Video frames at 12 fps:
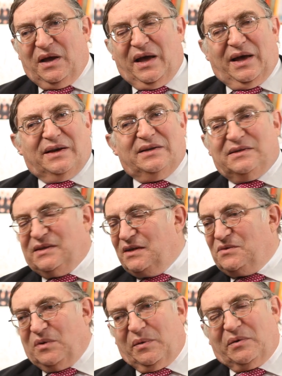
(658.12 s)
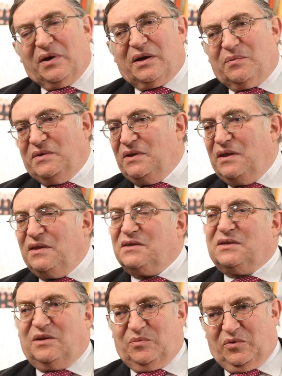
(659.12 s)
and he says, Rabbi Reichman,
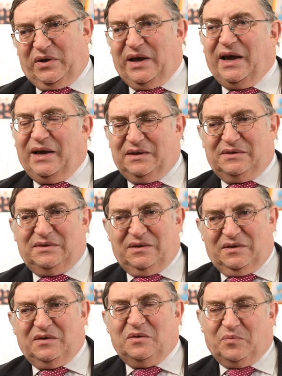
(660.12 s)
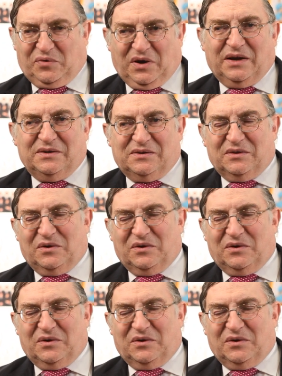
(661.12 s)
this little boy has the prize